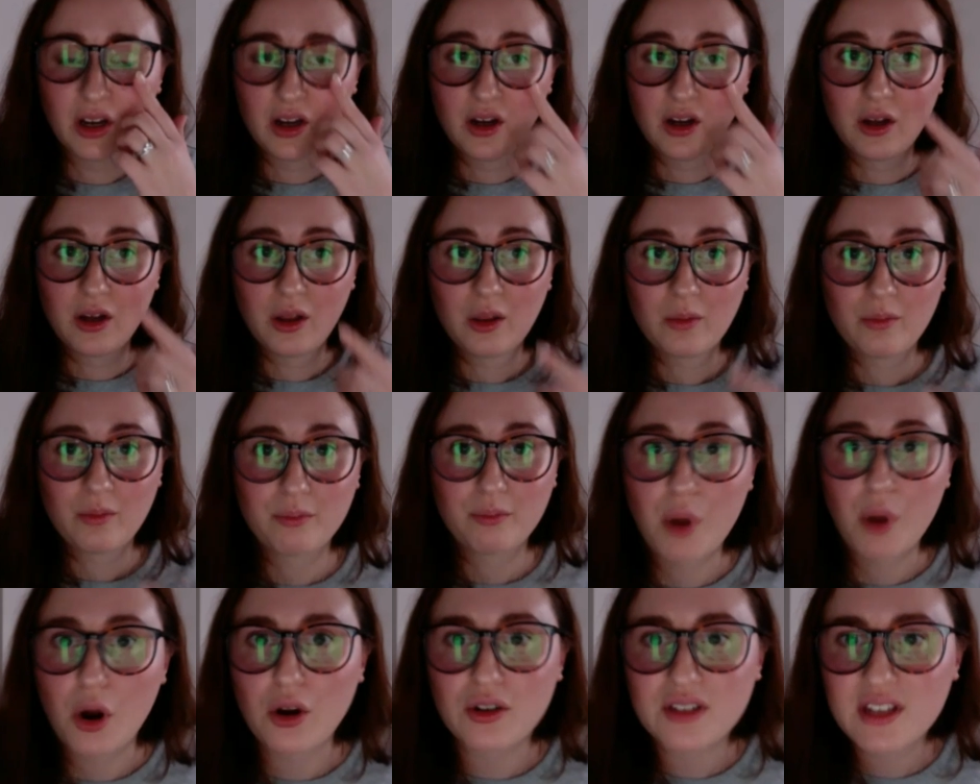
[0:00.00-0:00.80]

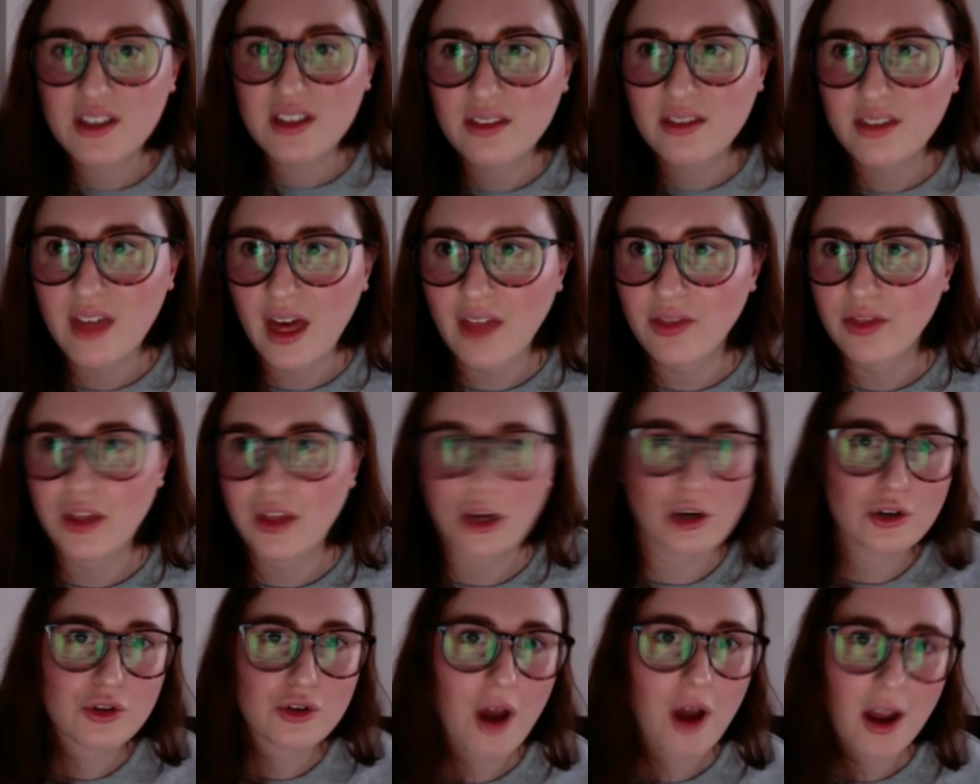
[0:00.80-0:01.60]
person that they're
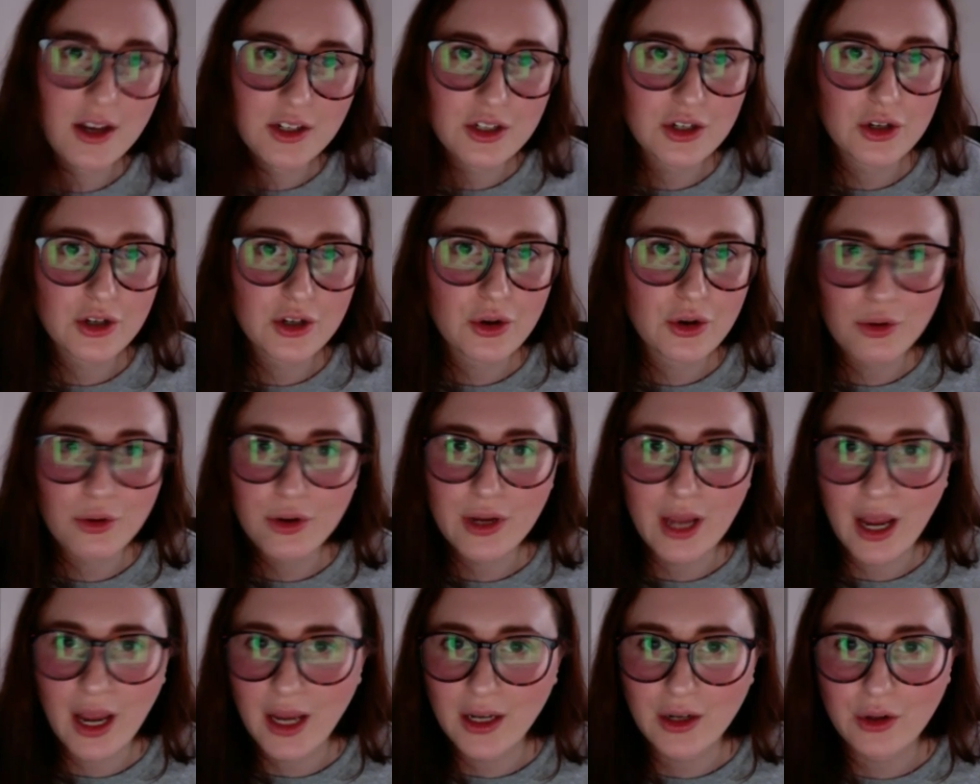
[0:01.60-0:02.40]
trying to
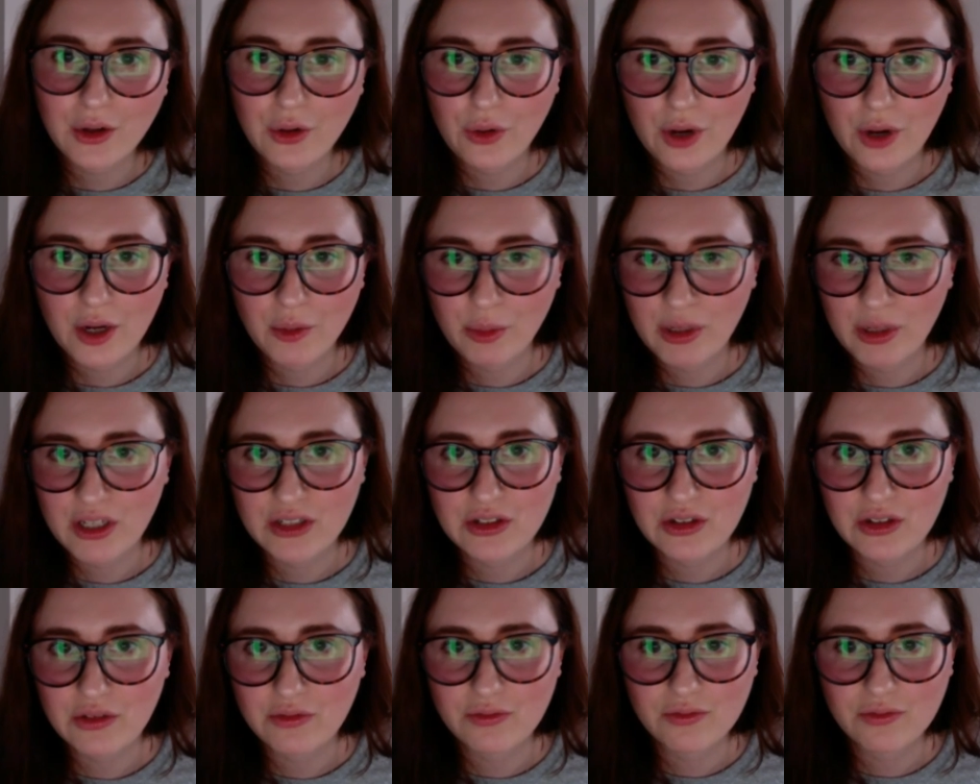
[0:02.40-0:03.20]
create a great piece
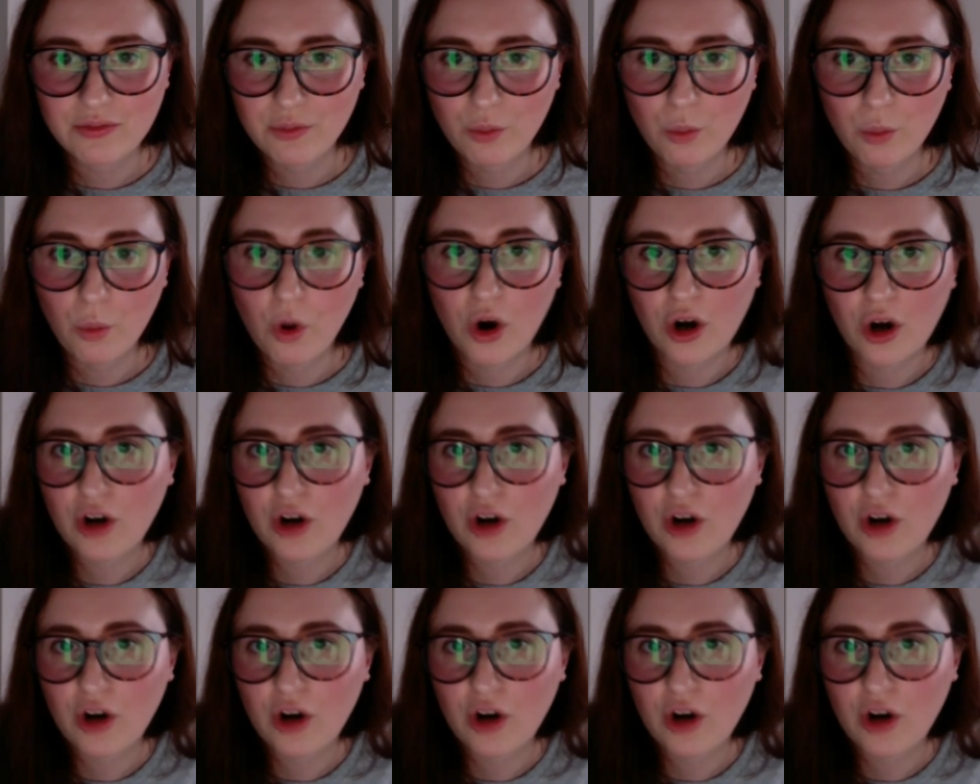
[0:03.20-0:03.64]
of work